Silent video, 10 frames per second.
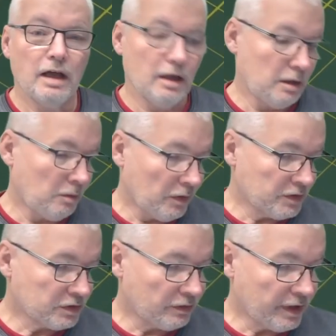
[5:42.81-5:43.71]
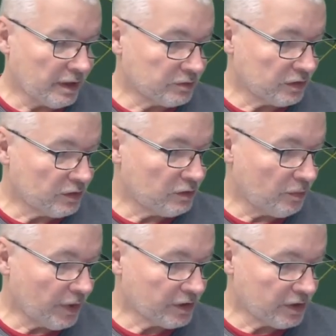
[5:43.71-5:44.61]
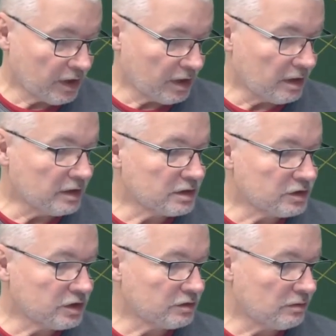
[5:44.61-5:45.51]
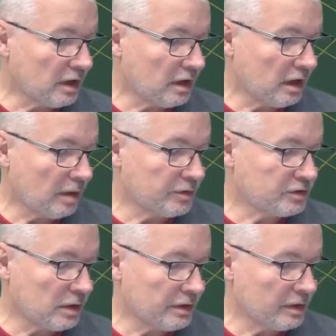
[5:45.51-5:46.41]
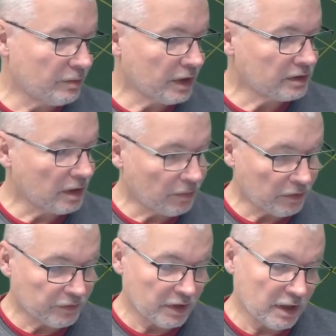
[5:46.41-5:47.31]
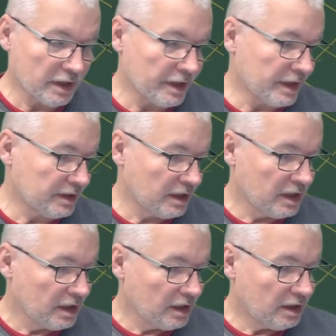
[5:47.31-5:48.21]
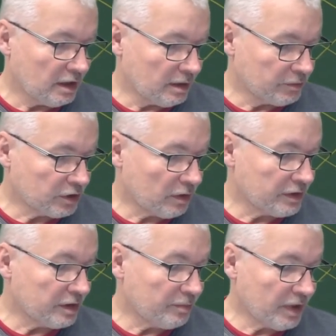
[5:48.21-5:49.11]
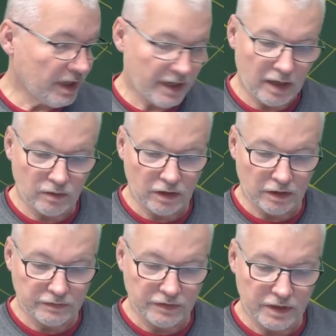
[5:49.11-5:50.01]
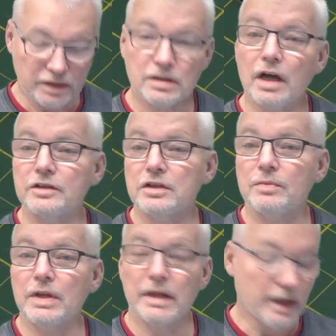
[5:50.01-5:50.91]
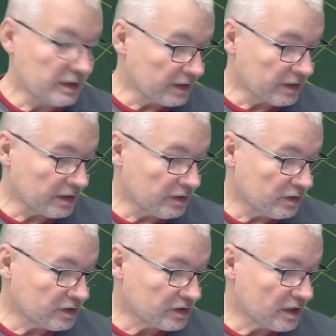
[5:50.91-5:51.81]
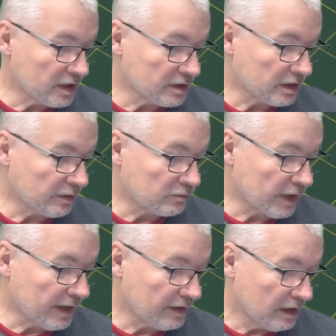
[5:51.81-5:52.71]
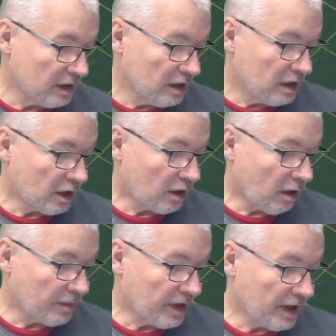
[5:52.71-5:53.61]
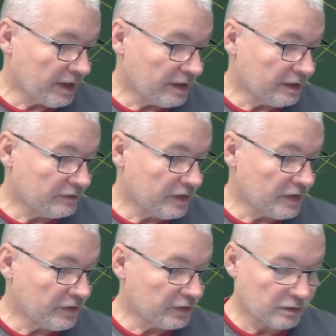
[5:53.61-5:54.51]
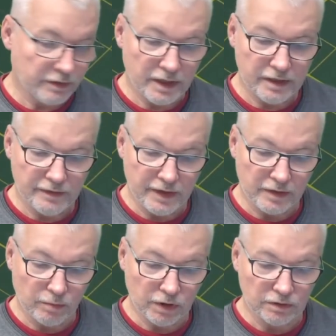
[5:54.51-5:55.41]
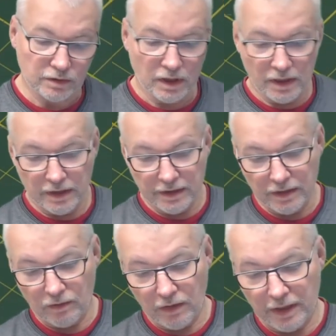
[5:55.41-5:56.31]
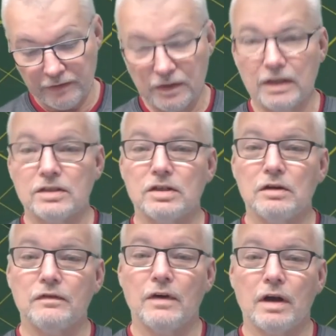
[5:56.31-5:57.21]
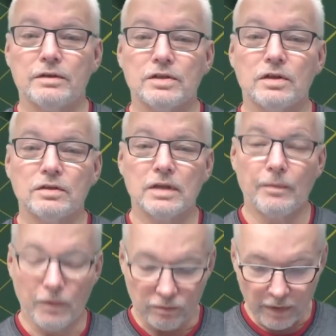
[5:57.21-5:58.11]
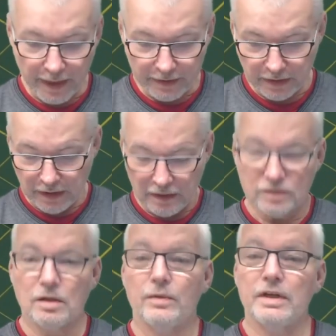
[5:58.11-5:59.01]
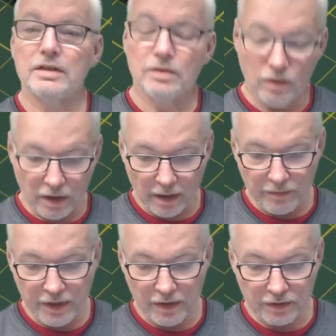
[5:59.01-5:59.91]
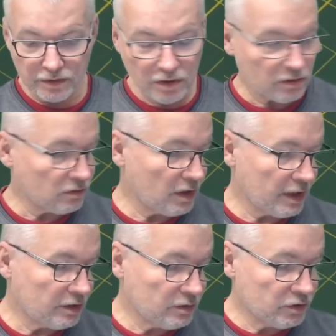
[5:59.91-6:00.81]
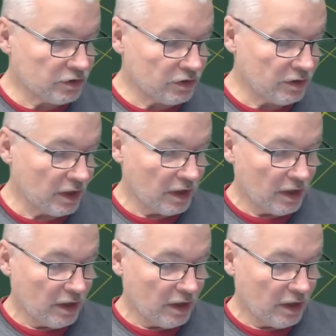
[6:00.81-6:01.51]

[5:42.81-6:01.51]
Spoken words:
On the screen I'm showing you a picture here. This is just arbitrarily picked up off the internet, showing the pin out of this RGB LED, and you can see it's like red, a common negative, and then the green, and then the blue. Now all I've done so far is hooked up the red, so we need to hook up the other two, and you shouldn't